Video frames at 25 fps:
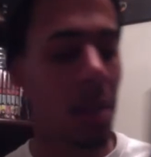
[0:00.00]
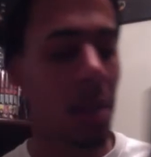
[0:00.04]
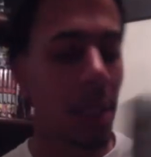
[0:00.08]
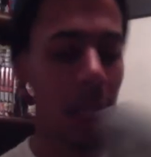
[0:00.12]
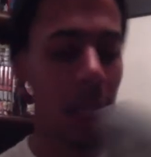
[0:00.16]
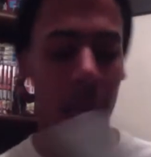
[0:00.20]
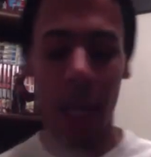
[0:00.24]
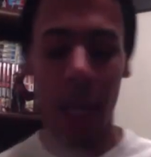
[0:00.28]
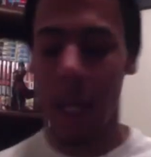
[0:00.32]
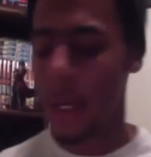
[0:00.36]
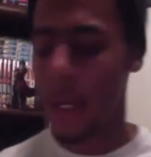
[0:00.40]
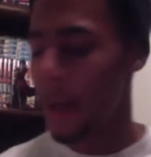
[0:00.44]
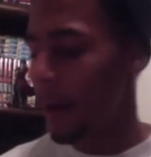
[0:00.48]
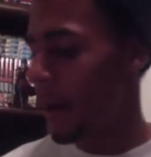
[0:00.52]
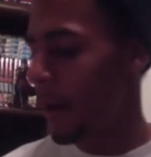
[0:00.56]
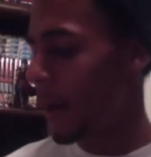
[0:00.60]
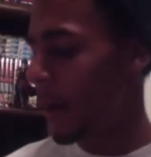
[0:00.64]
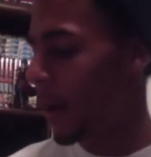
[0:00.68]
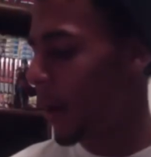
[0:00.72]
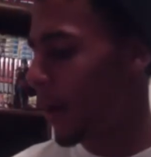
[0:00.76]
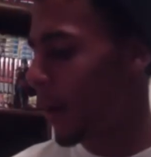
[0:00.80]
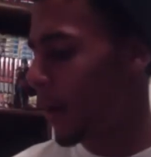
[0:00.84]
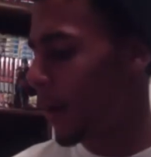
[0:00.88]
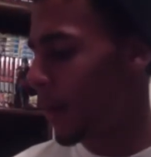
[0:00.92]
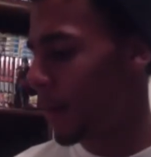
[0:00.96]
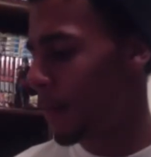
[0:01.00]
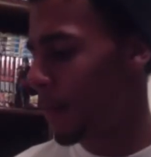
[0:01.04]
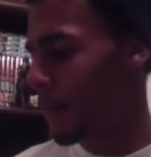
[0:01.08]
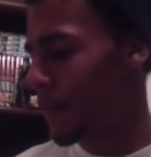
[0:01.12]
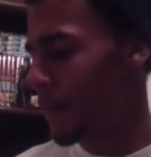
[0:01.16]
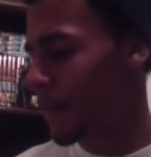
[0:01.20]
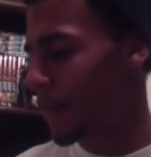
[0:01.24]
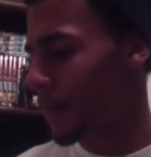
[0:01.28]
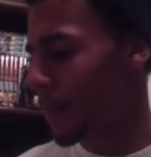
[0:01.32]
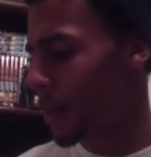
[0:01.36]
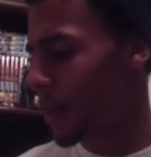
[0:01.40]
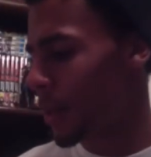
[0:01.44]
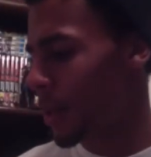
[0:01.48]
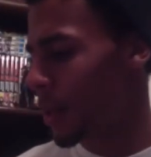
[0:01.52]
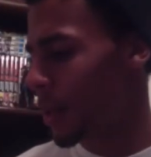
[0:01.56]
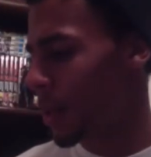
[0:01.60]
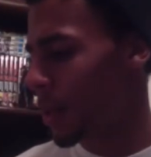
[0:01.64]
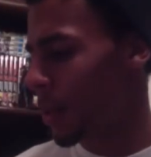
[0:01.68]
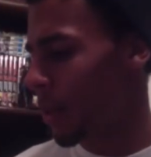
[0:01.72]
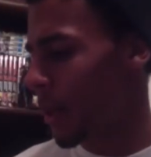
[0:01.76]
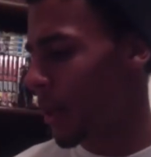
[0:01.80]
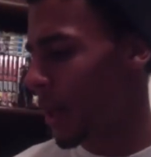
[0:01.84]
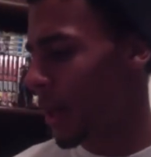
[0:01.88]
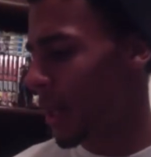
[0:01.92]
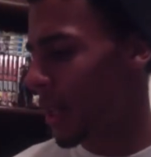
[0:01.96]
like
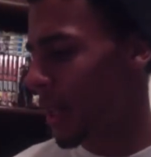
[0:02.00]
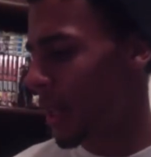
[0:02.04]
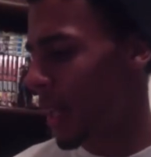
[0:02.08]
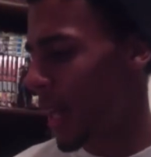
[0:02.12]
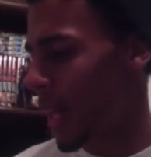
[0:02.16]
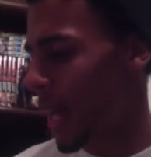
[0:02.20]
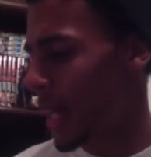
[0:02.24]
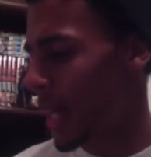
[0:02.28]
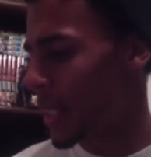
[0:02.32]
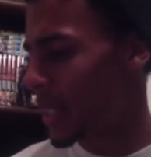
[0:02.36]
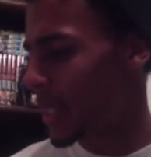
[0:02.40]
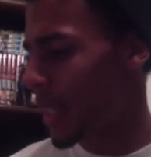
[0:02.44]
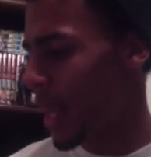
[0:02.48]
one of the last